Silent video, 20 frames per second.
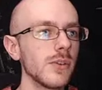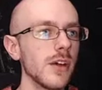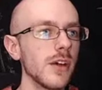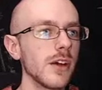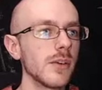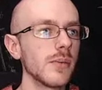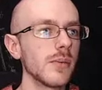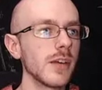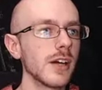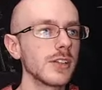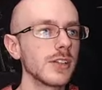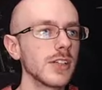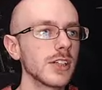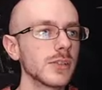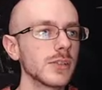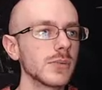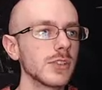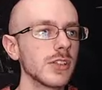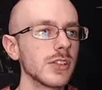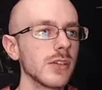like we gotta take
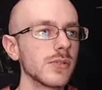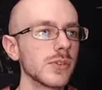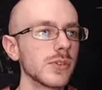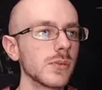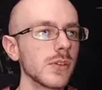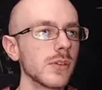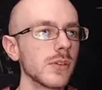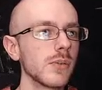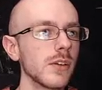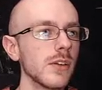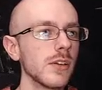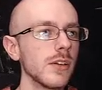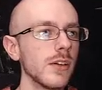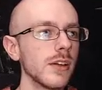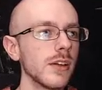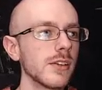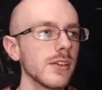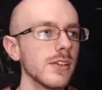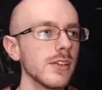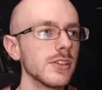some stuff. So we're gonna run it
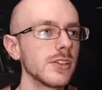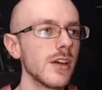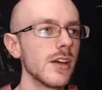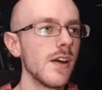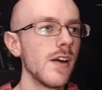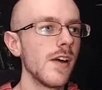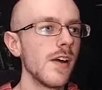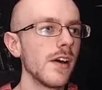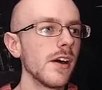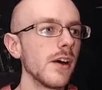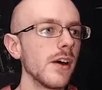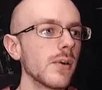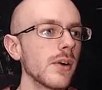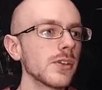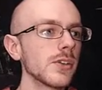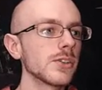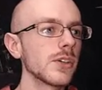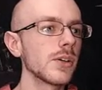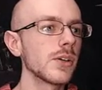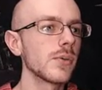like this. Uh, we're
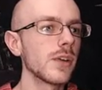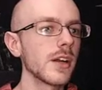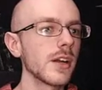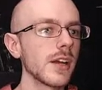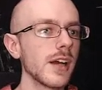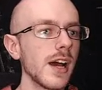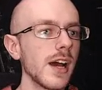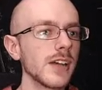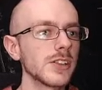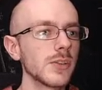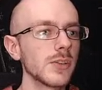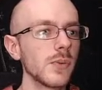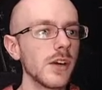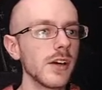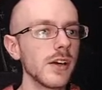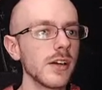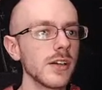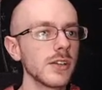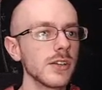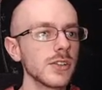also gonna run a
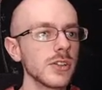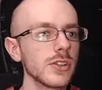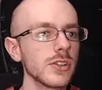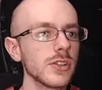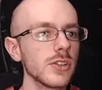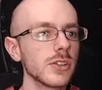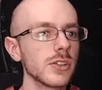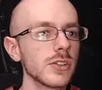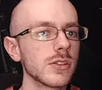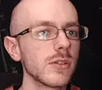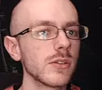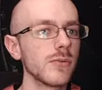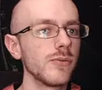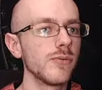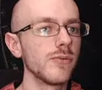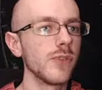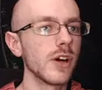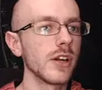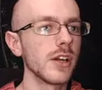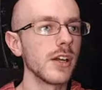cassowary because it's just
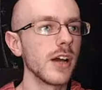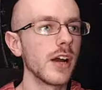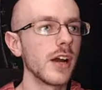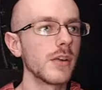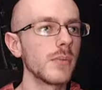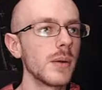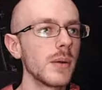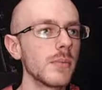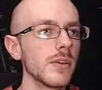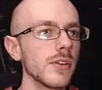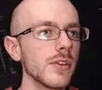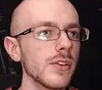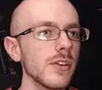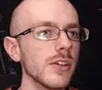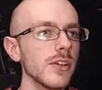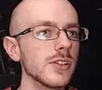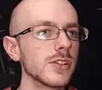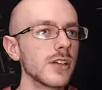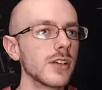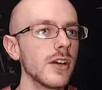funny. I remember
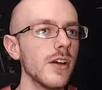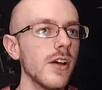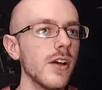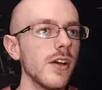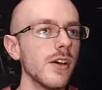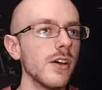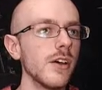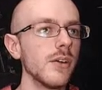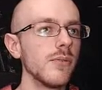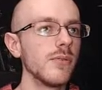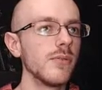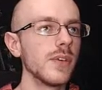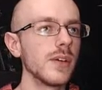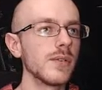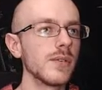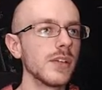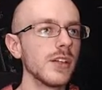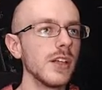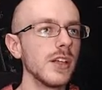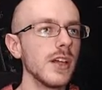this
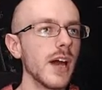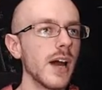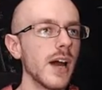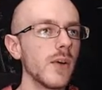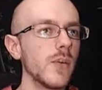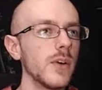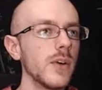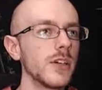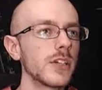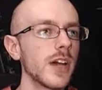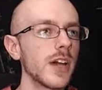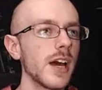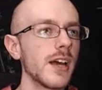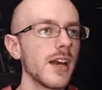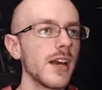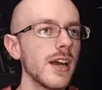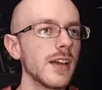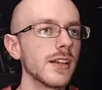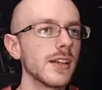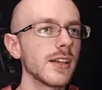vividly. I wish I had
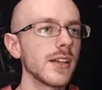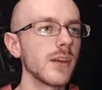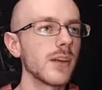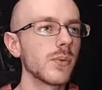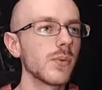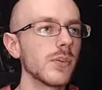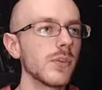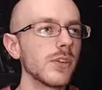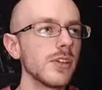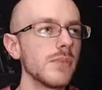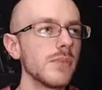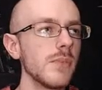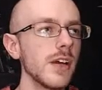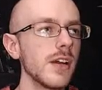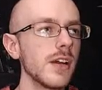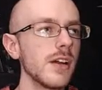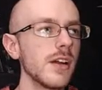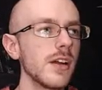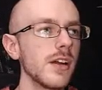anything that really made it